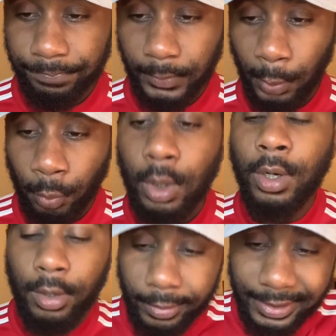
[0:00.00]
We're
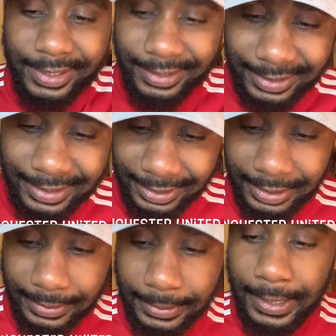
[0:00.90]
going to concede.
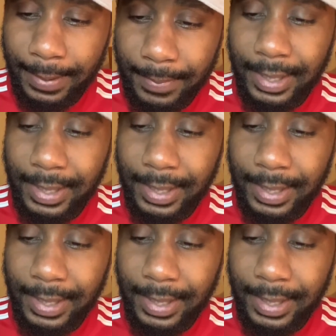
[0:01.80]
Yep.